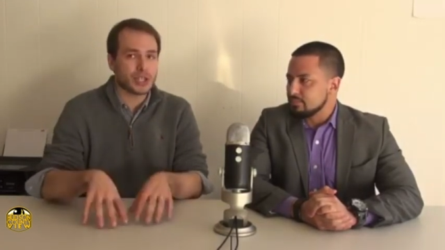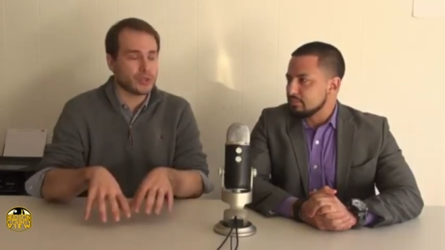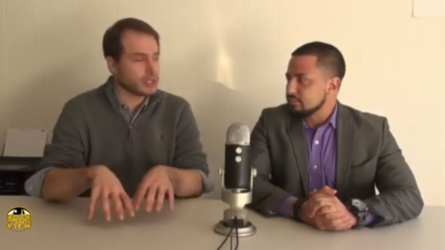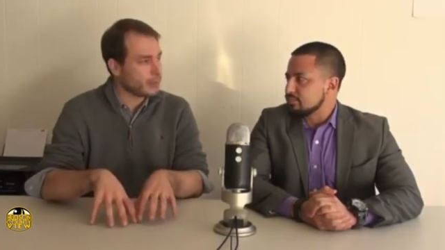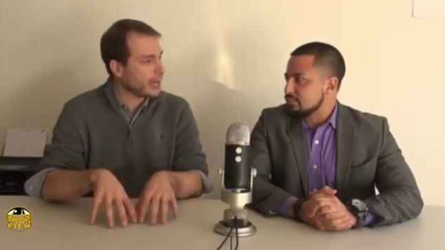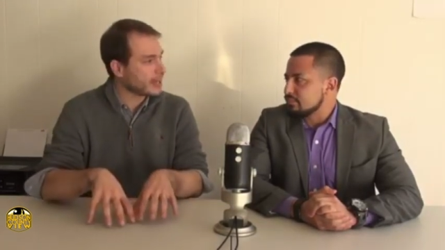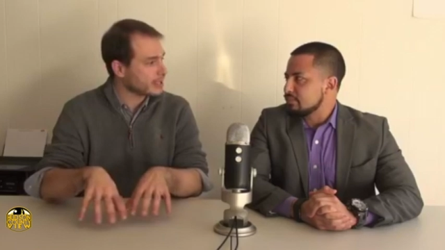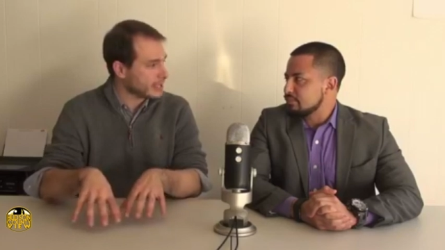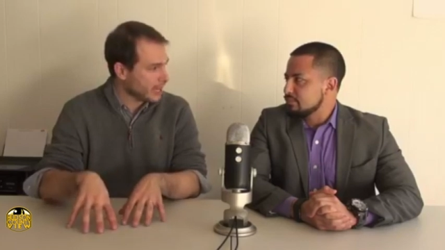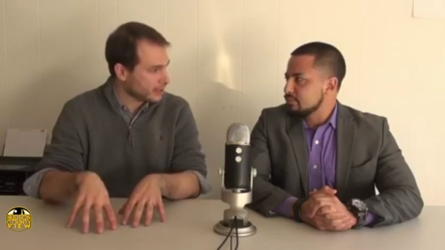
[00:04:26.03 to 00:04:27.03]
Speaker 1: impact on
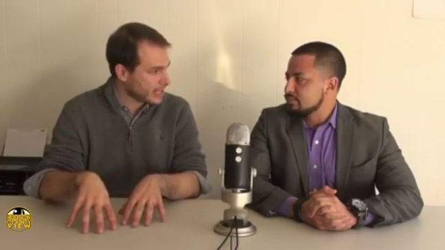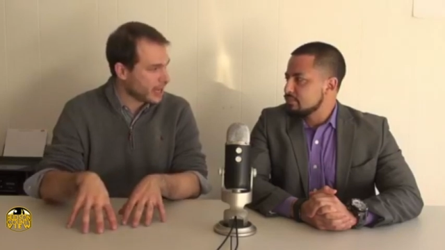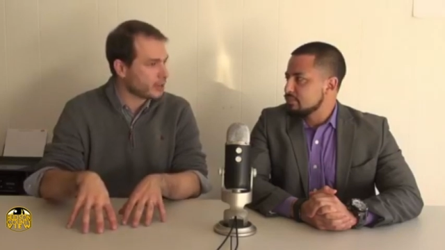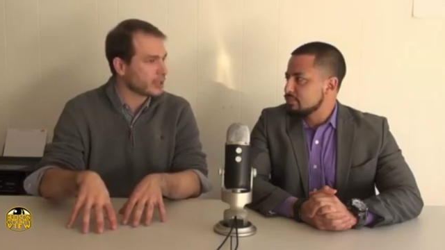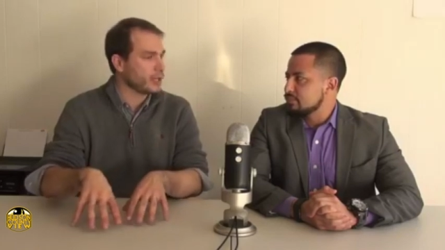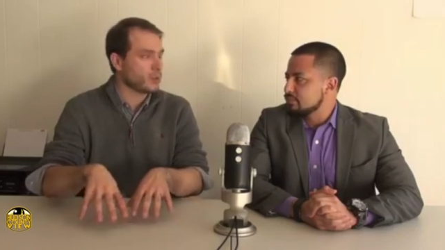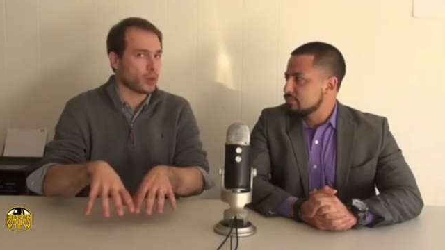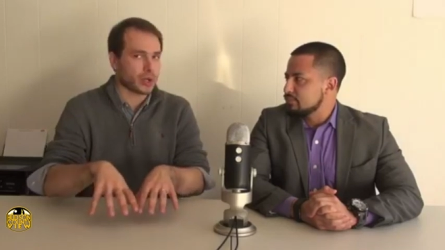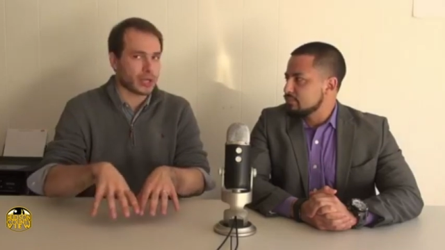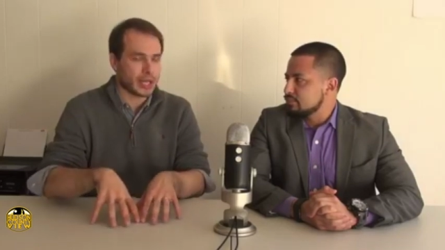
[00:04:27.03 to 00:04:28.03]
downtown in
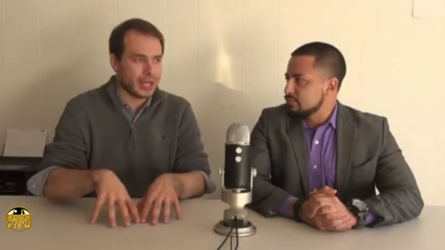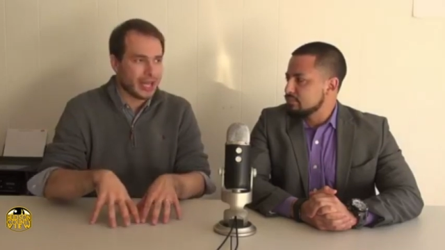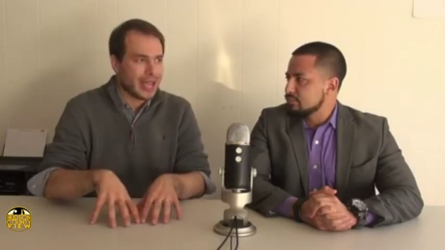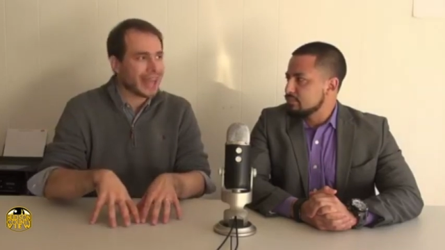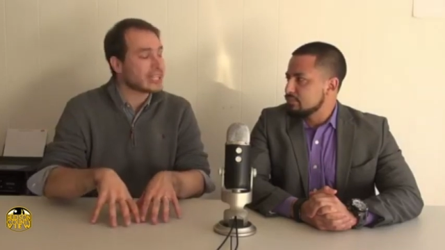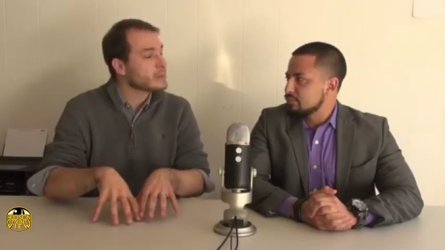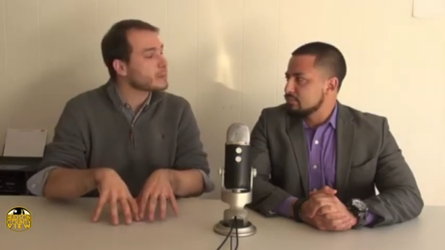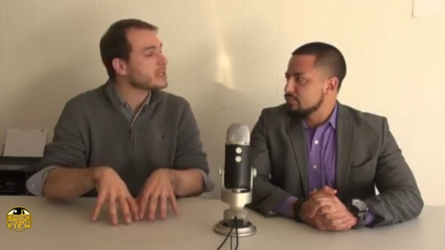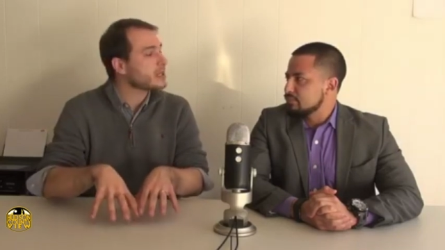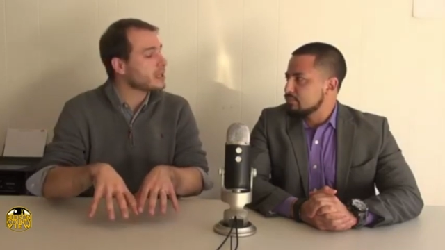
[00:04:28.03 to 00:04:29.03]
Wardie and has been
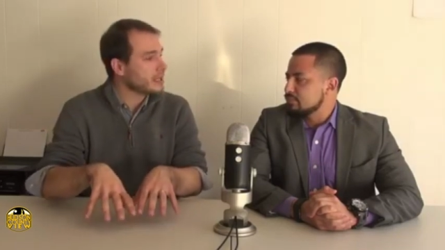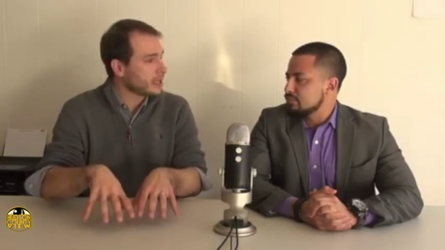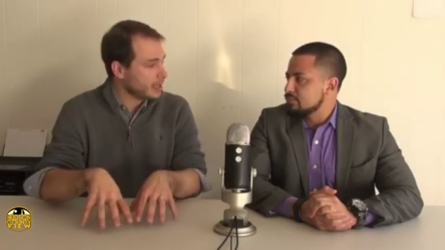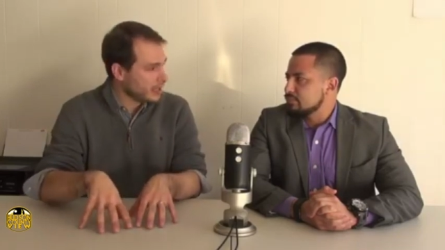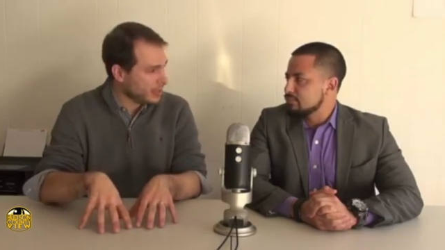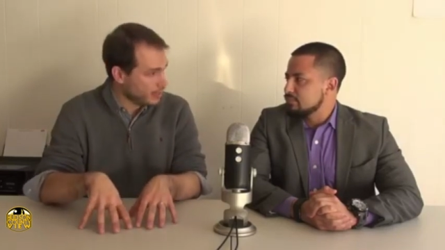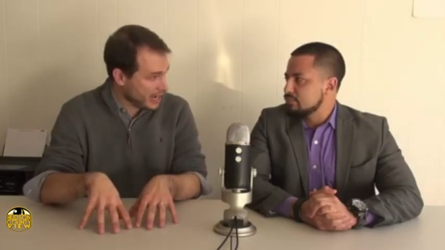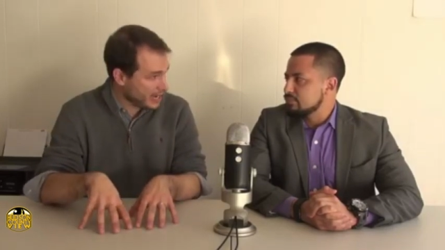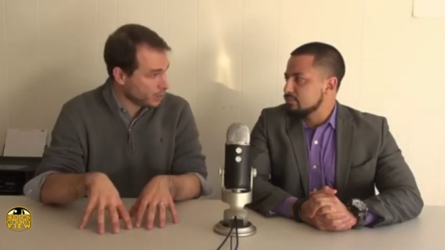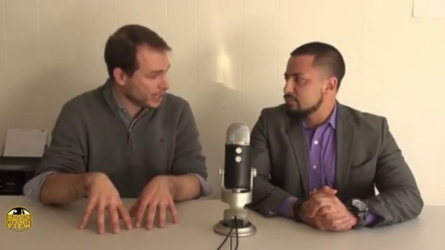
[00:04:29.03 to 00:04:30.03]
done in
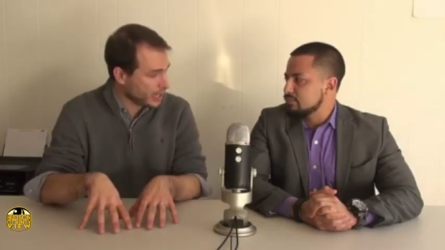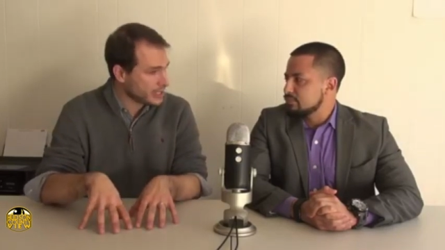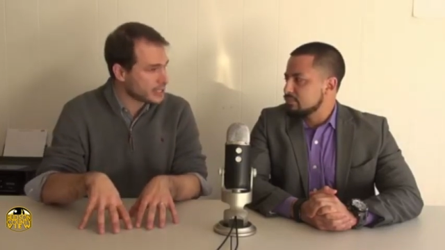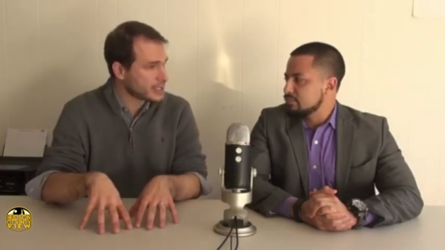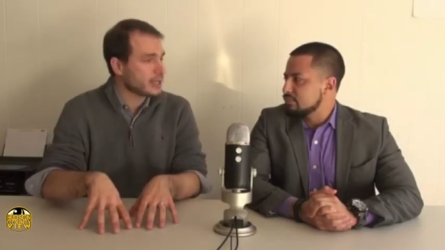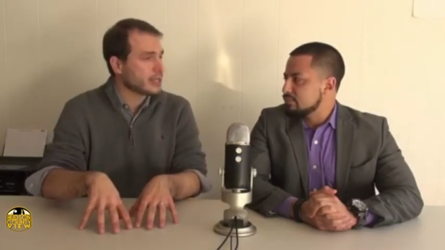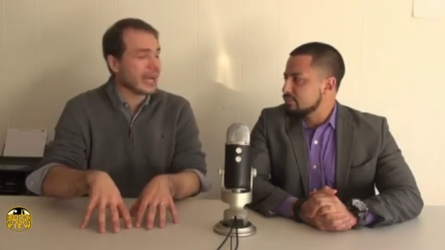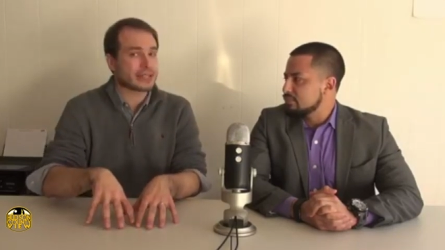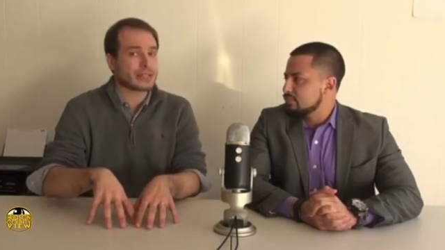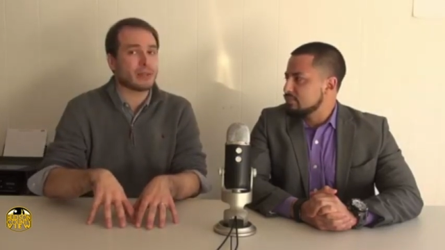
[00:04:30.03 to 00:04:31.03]
many ways not
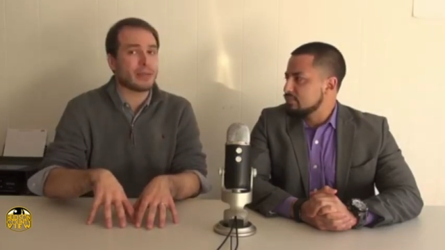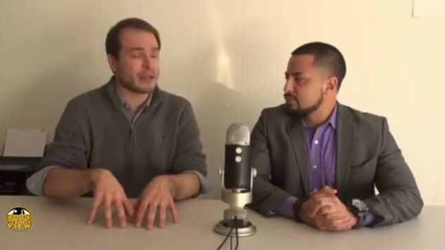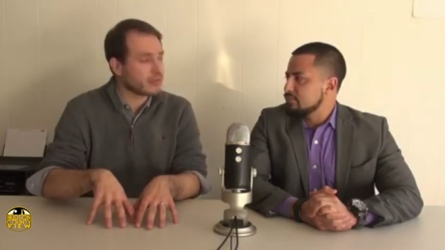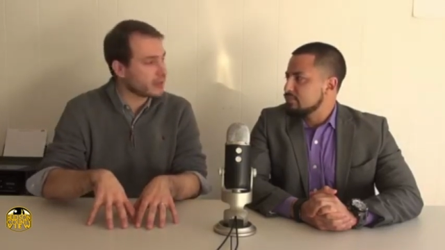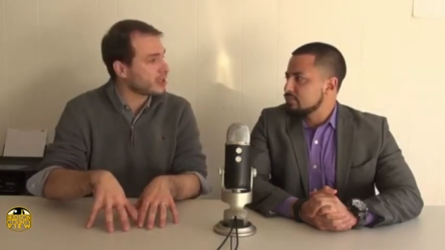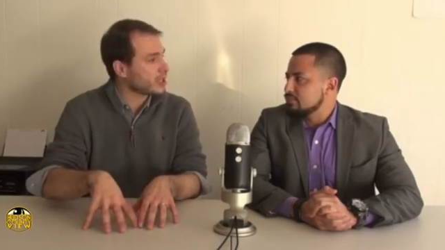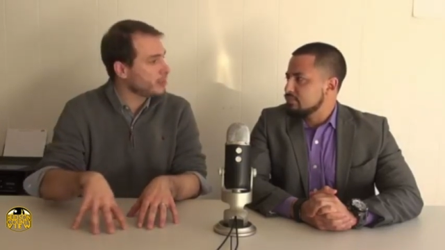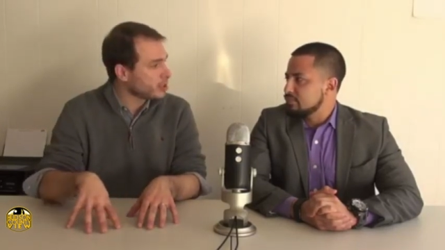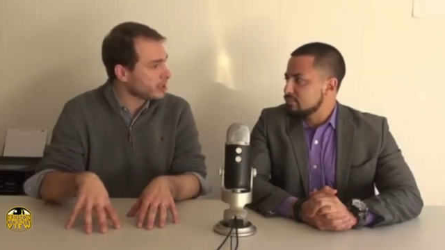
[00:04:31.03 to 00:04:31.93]
to the benefit of the community, where